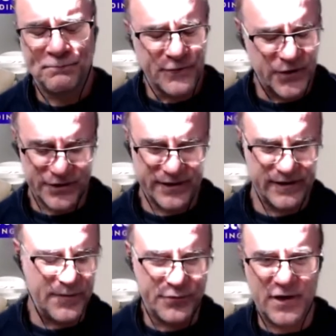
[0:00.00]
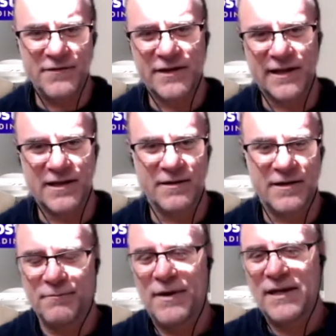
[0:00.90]
Mm-hmm. You know, previously, the, the
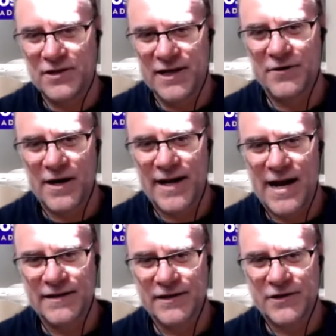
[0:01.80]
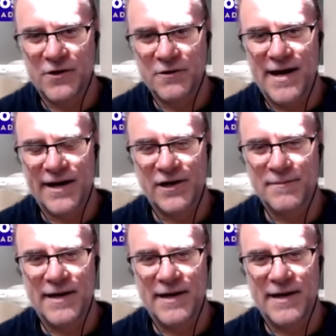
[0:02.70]
best year I'd had in the stock market, I made